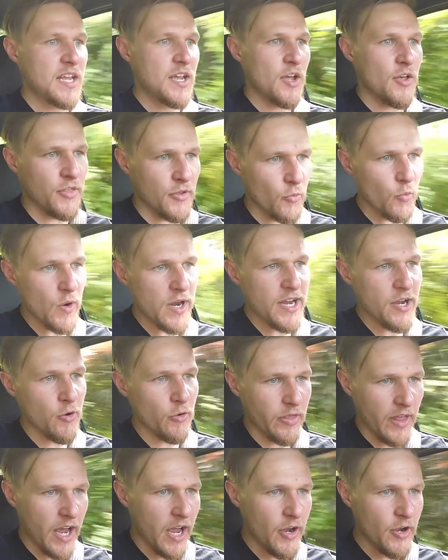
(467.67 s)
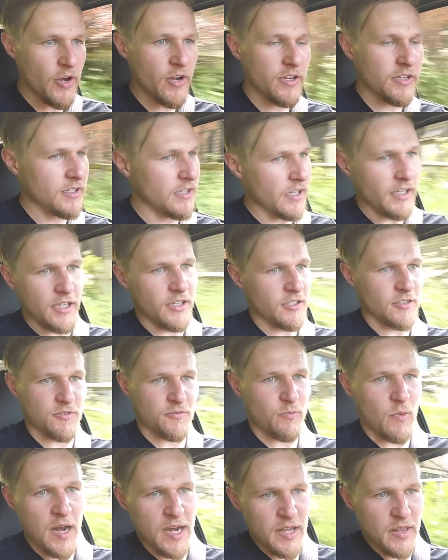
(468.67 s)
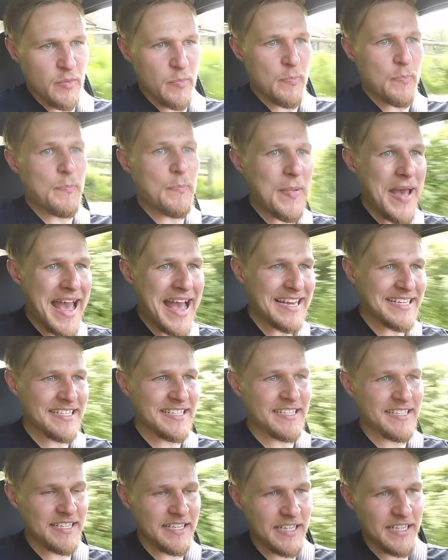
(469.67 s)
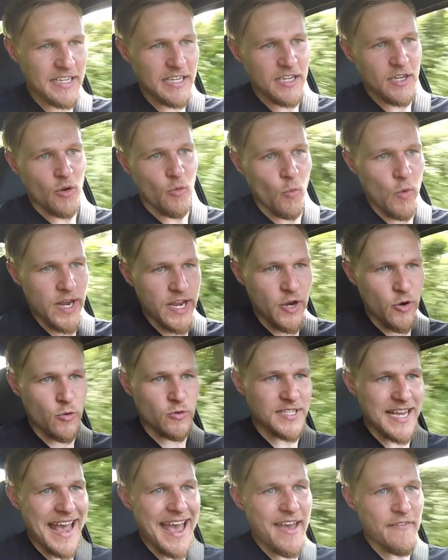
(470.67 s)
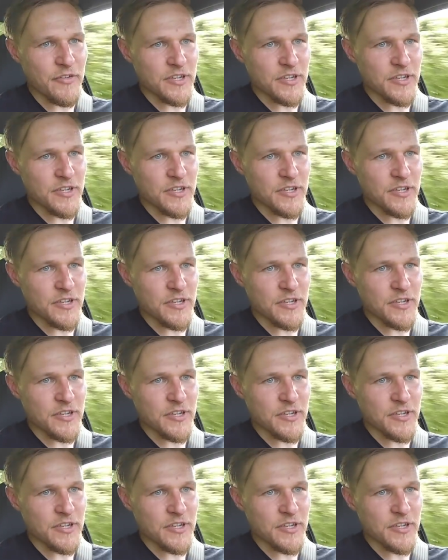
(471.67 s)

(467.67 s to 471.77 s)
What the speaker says: The wheel, though, is one of the best wheels ever